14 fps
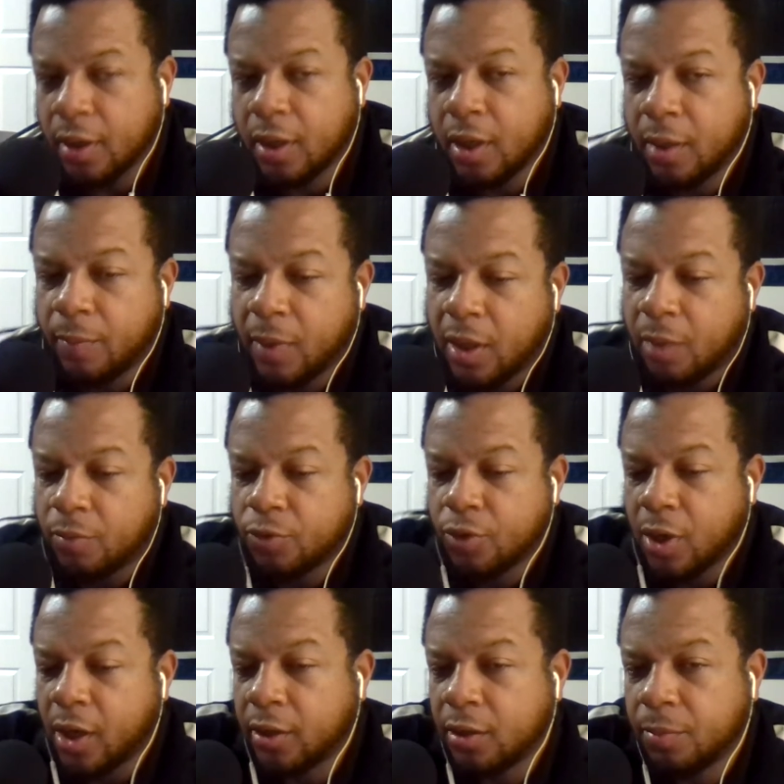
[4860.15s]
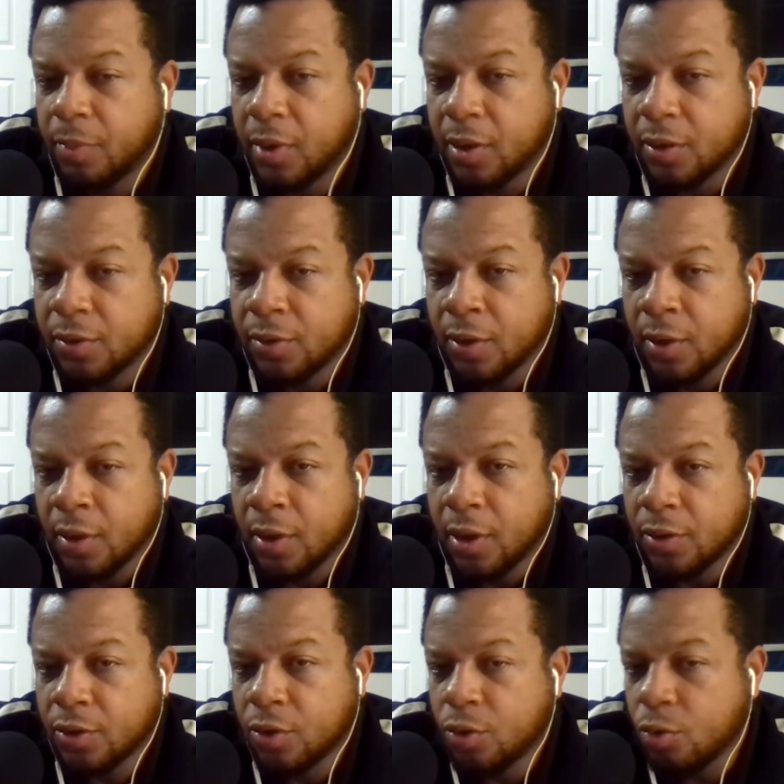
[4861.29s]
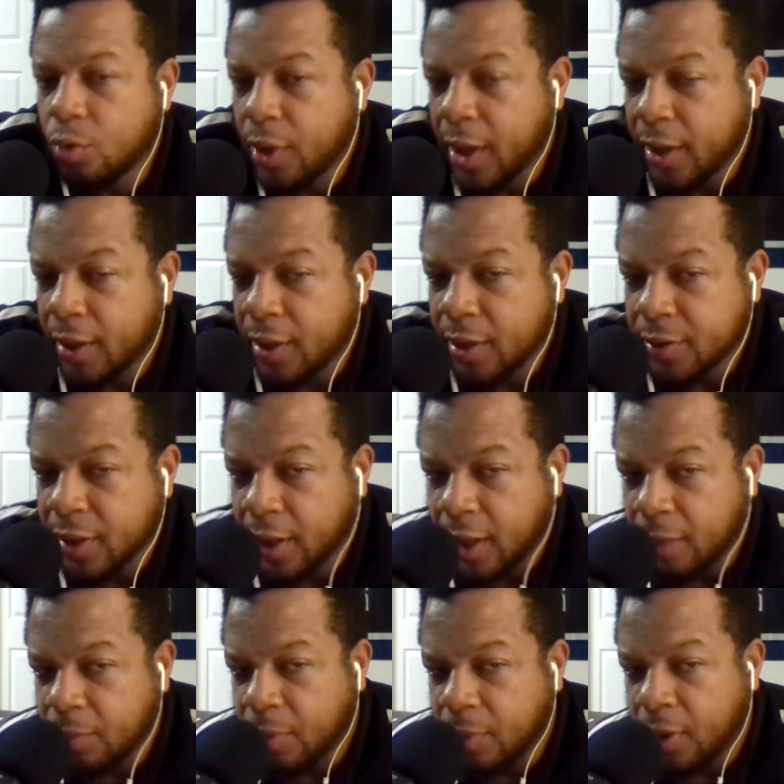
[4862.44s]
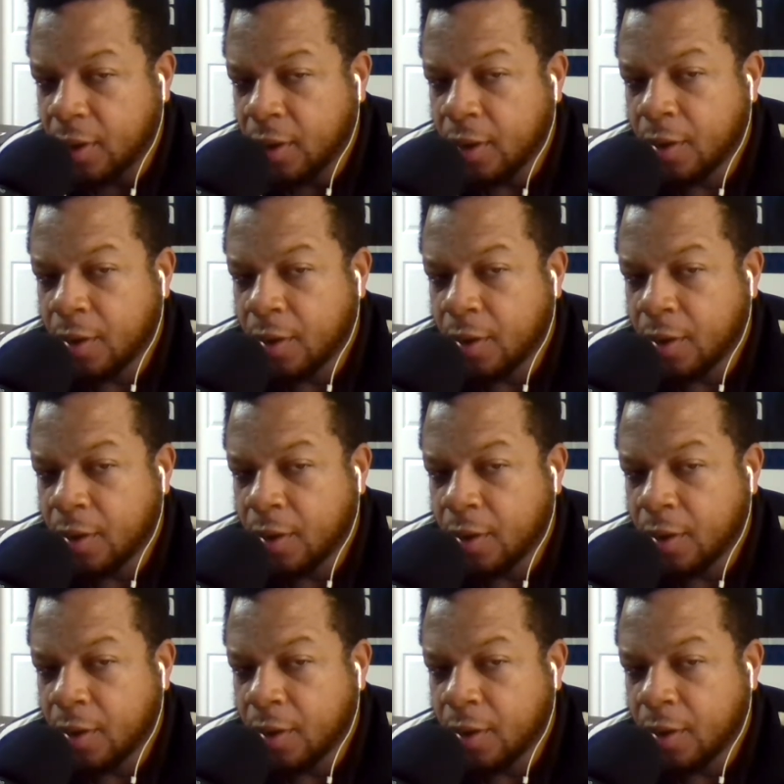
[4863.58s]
And I'm trying to be as cool headed as I can be,